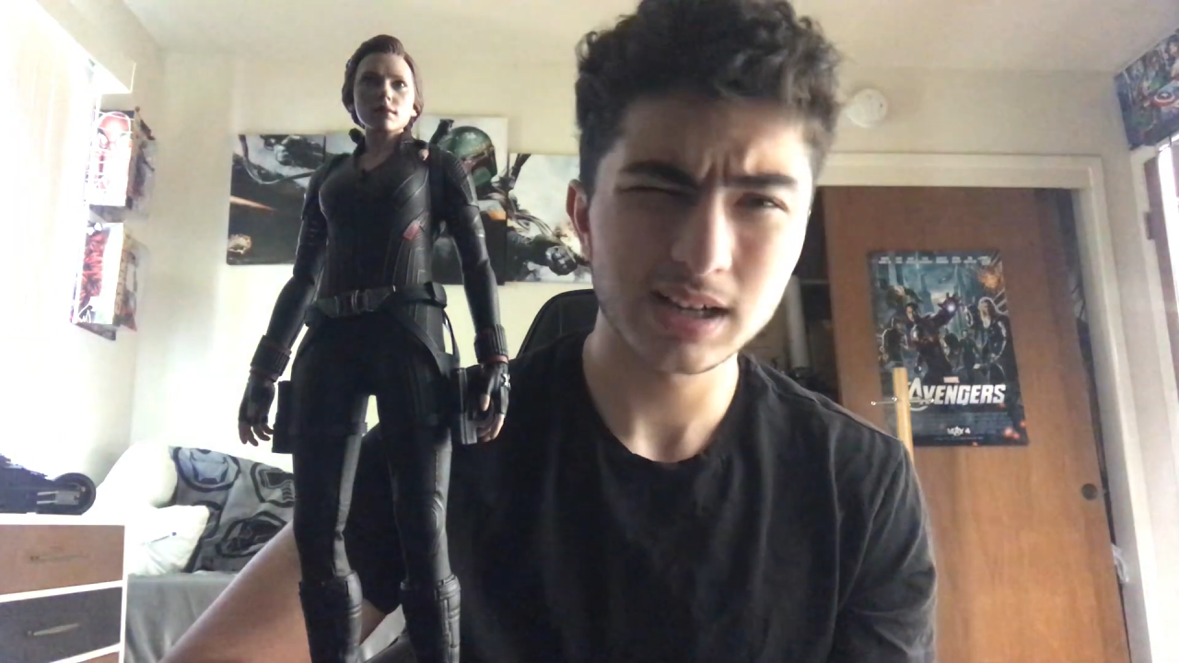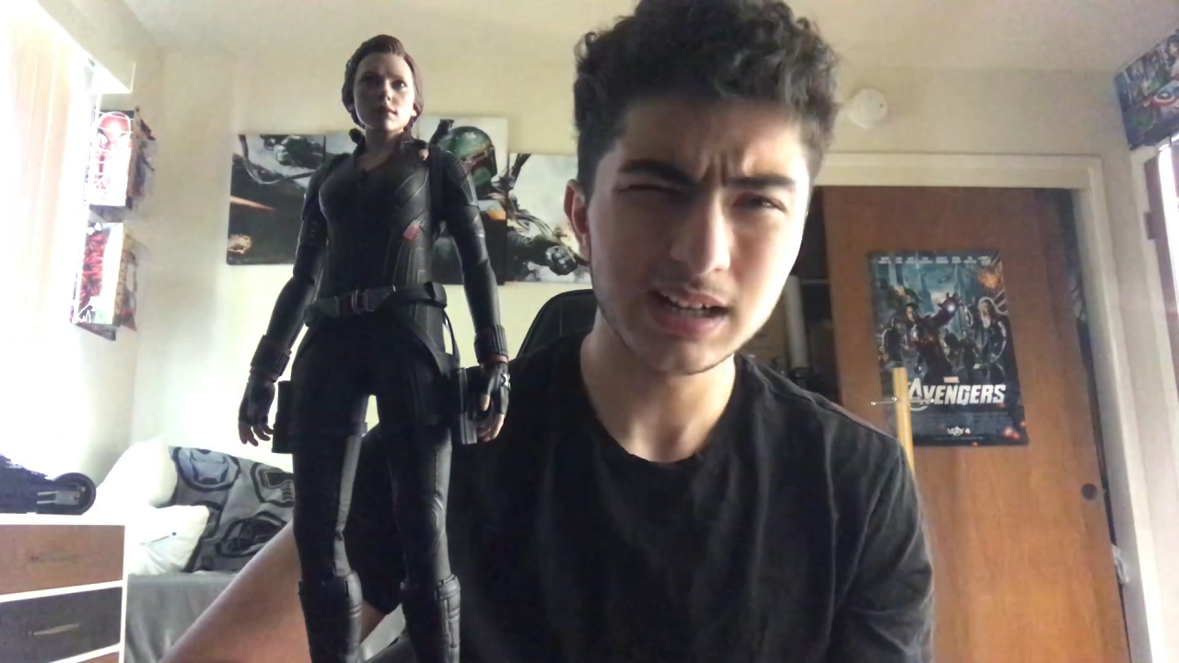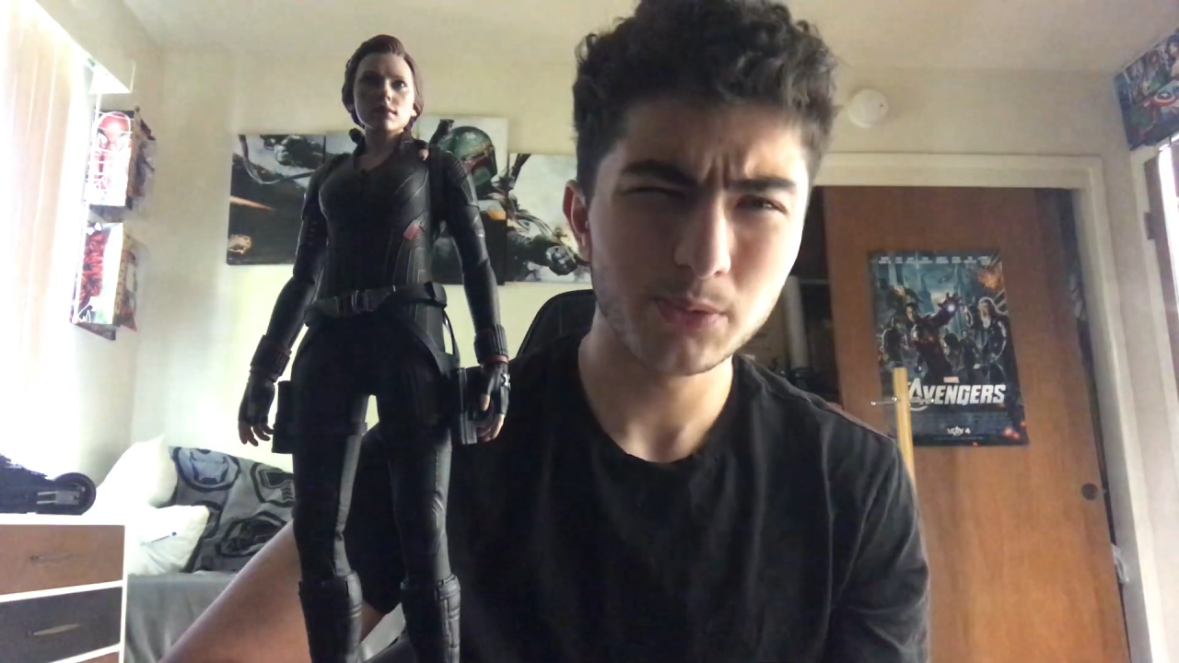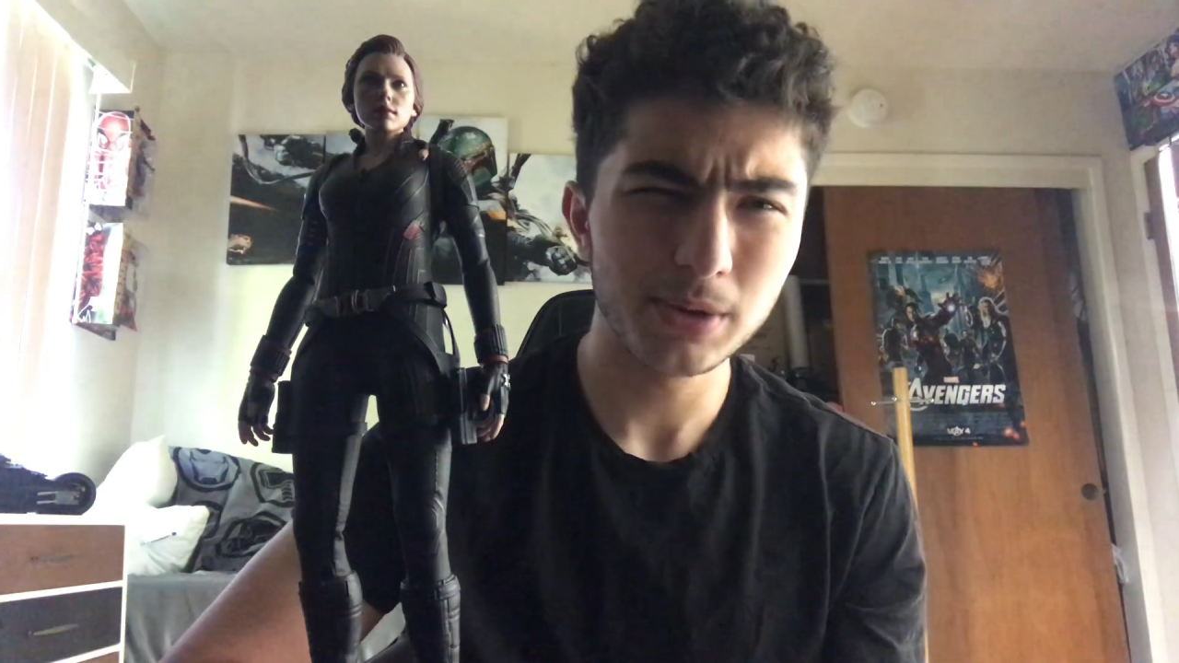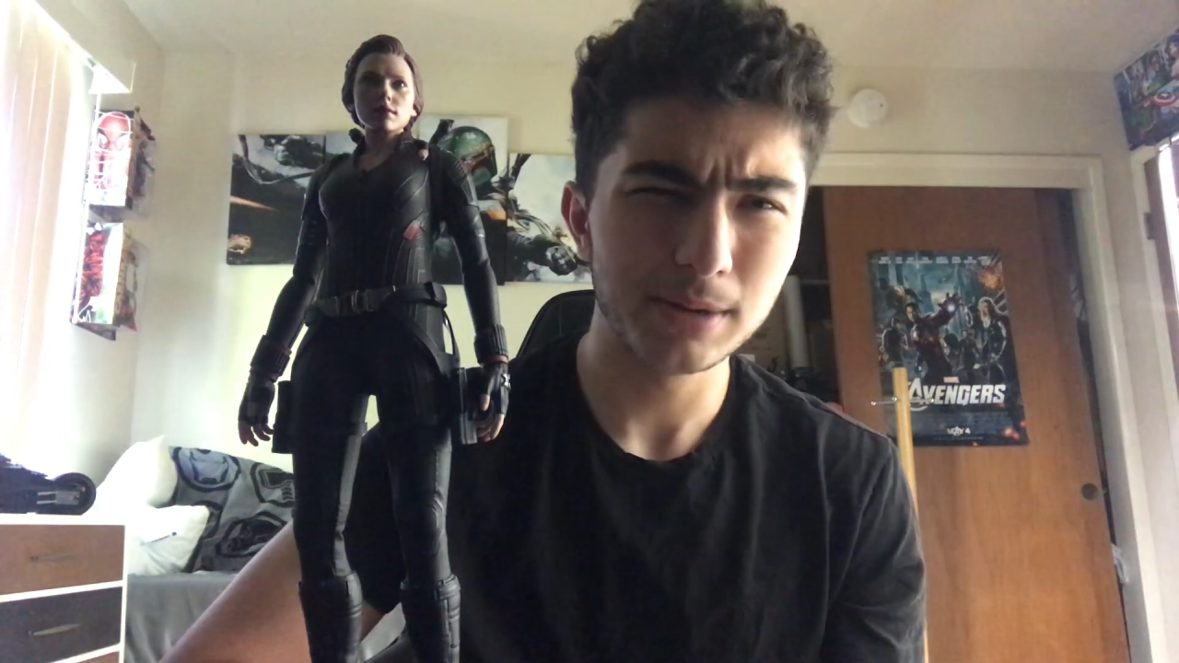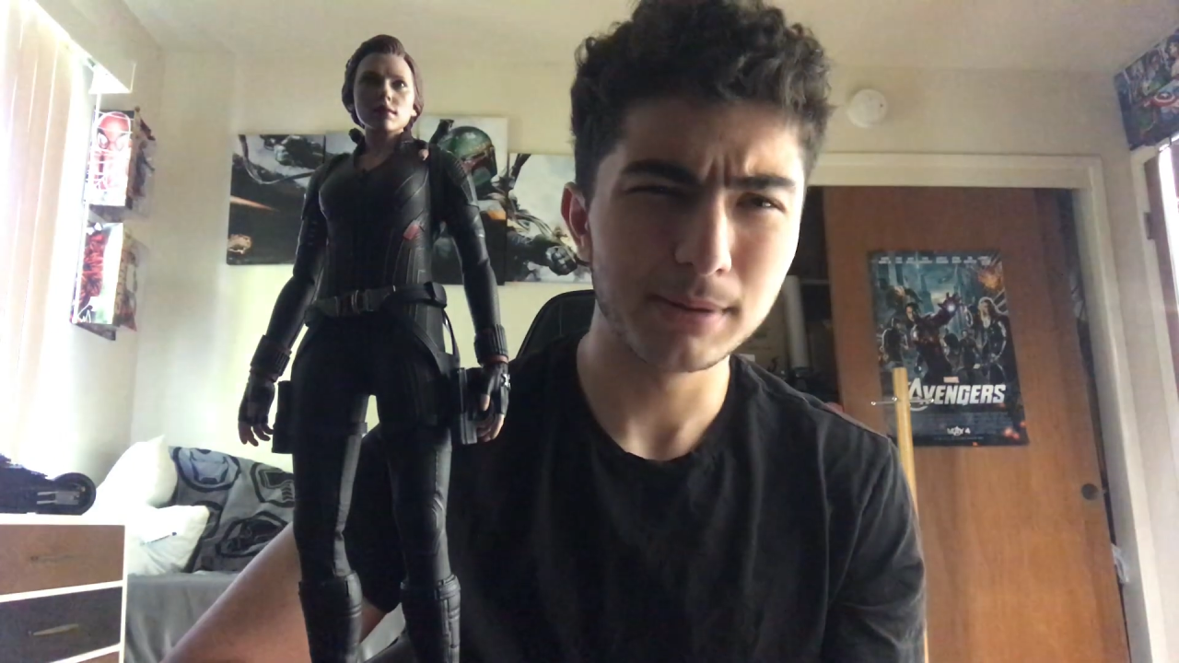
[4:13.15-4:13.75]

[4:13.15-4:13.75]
kind of weird,